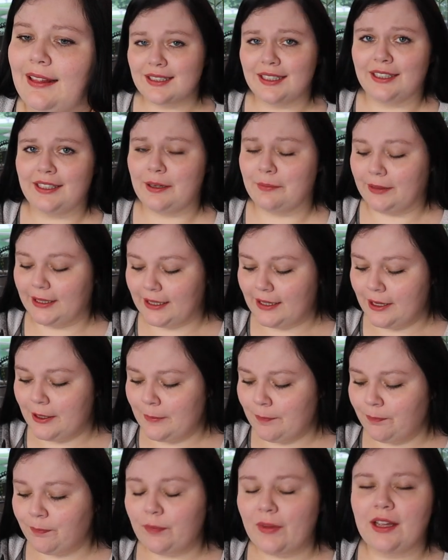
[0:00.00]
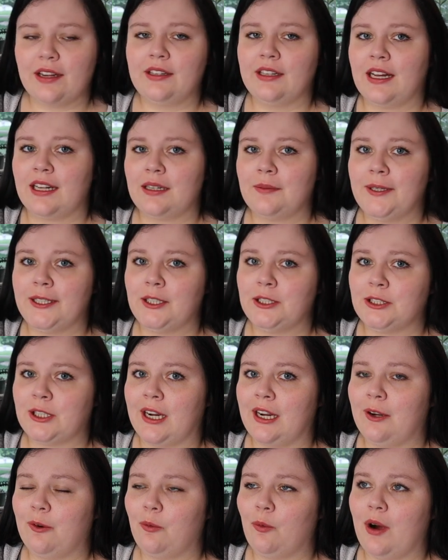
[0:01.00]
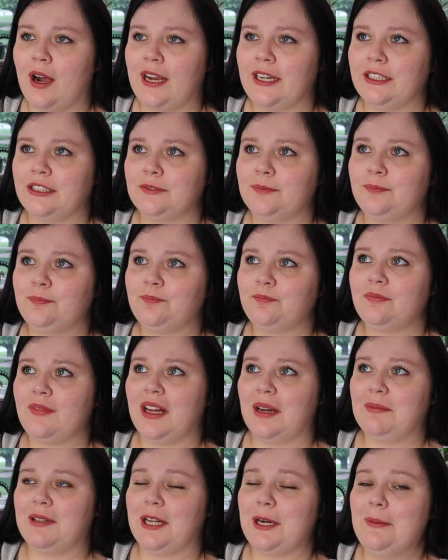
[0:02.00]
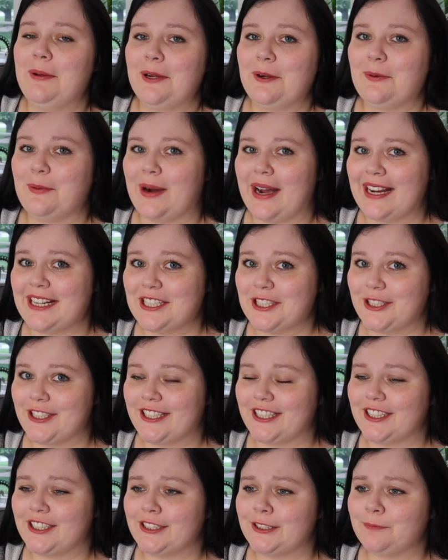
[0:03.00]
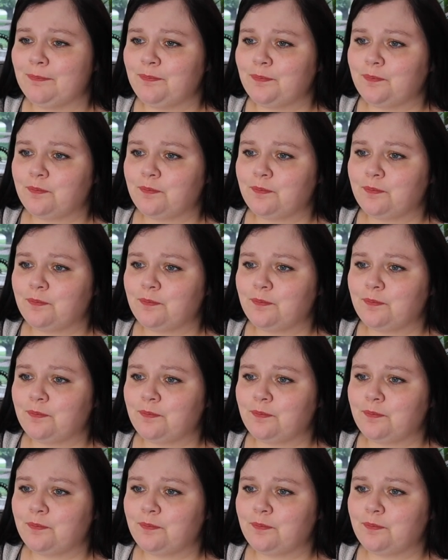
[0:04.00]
Sorry, I'm like not a big wine drinker,